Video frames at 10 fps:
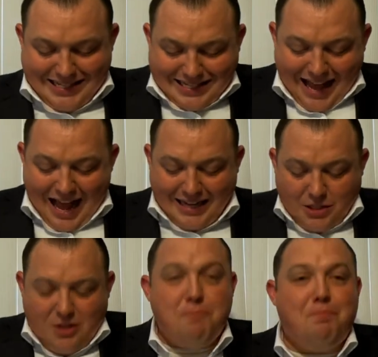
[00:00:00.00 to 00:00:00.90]

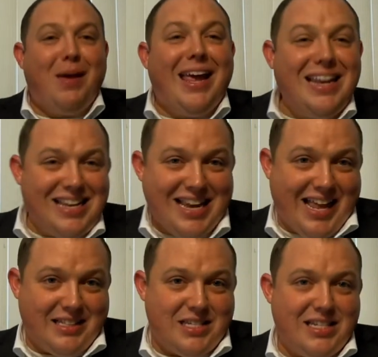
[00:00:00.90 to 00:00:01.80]
signs of
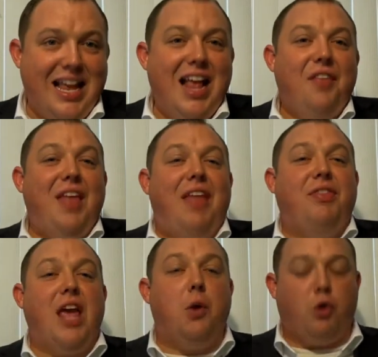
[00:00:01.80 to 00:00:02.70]
penitence
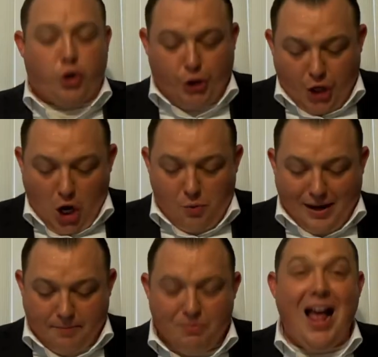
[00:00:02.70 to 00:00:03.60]
that they were
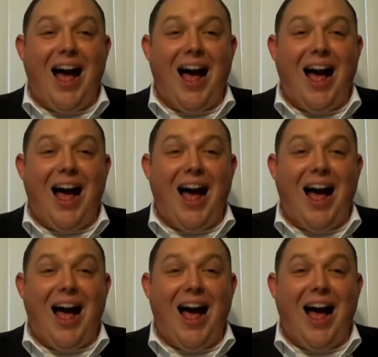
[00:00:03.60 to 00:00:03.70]
showing.